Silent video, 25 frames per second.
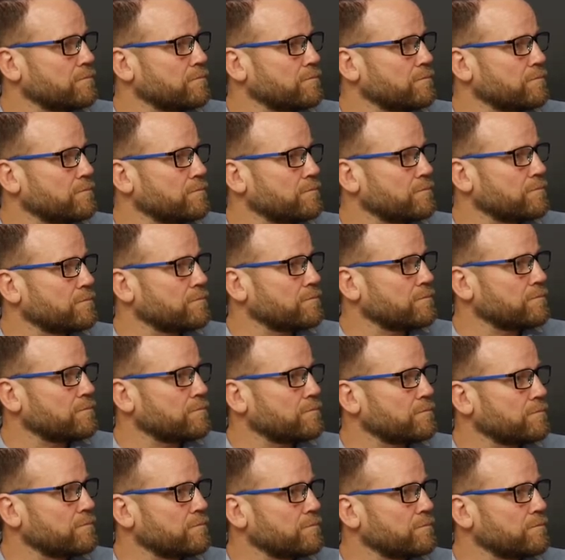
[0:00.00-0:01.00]

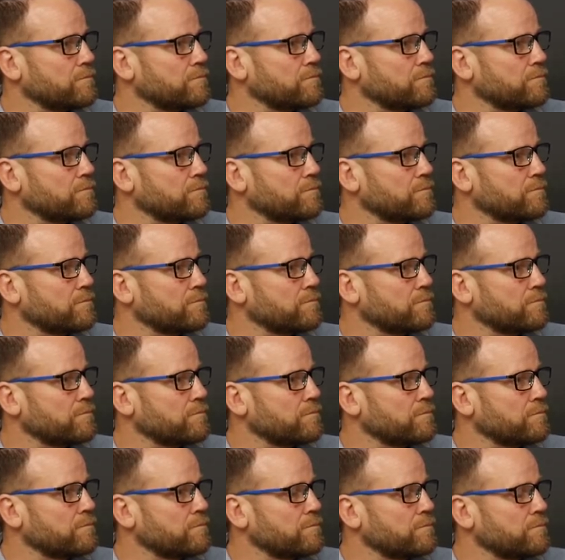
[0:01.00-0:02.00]

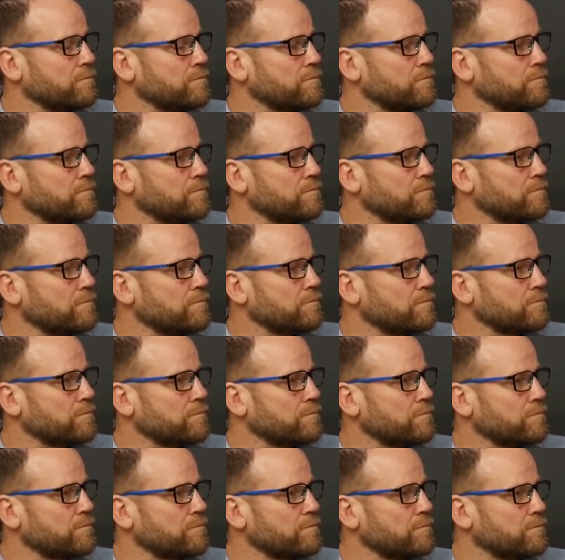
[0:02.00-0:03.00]

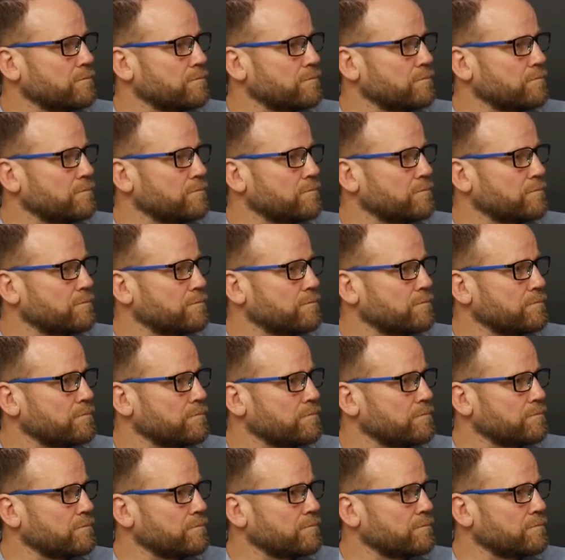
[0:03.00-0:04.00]

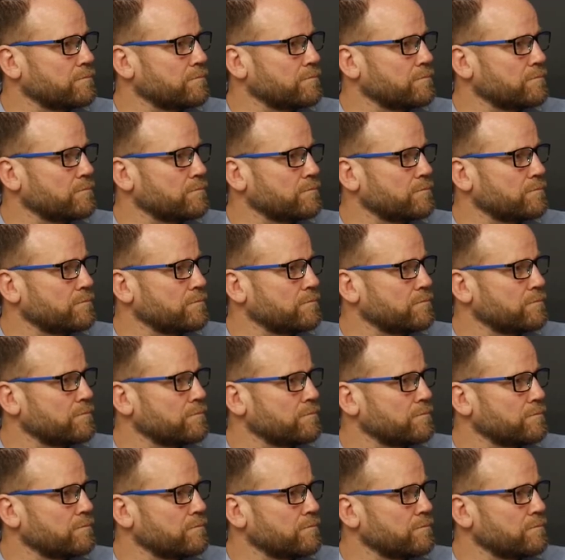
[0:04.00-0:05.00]

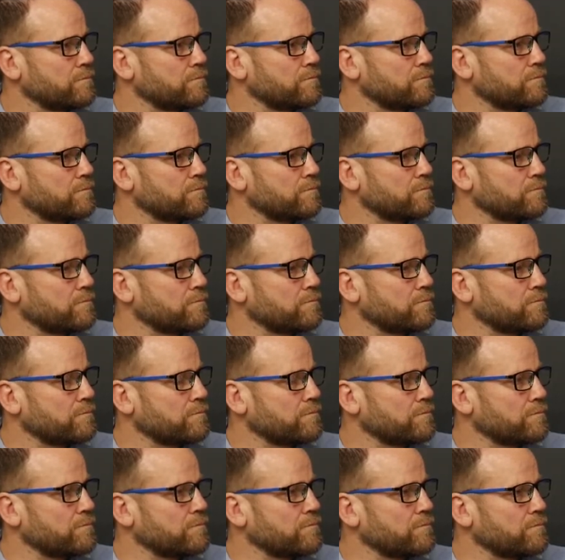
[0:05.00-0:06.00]

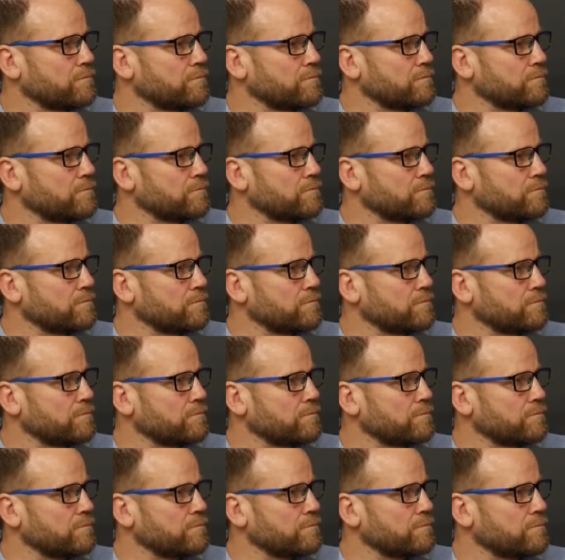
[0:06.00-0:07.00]

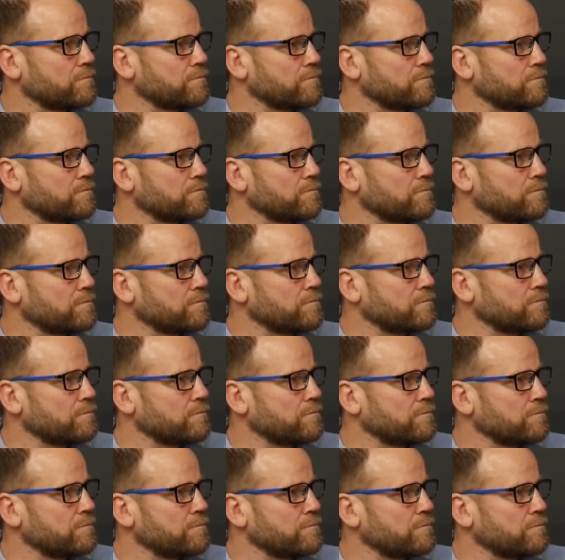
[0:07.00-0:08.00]
[no speech]